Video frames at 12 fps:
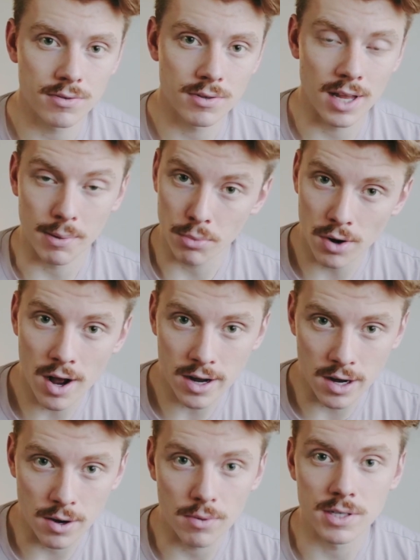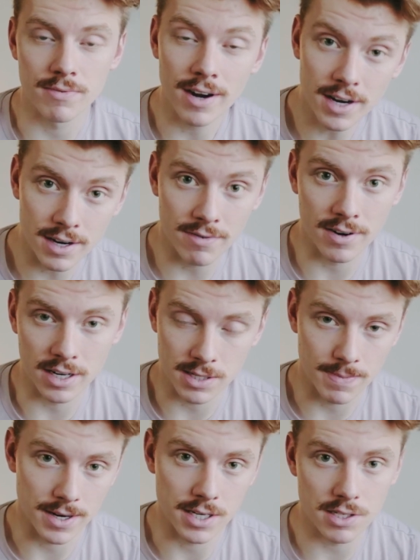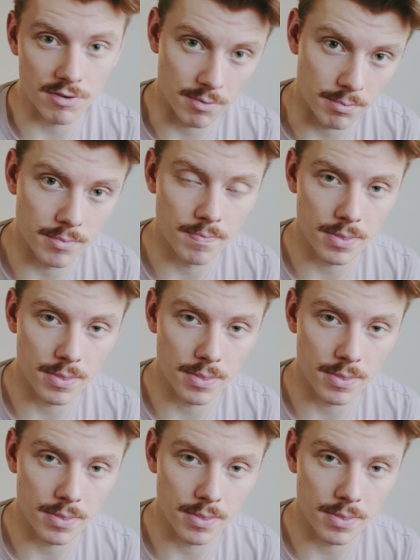like Morocco was a very different experience from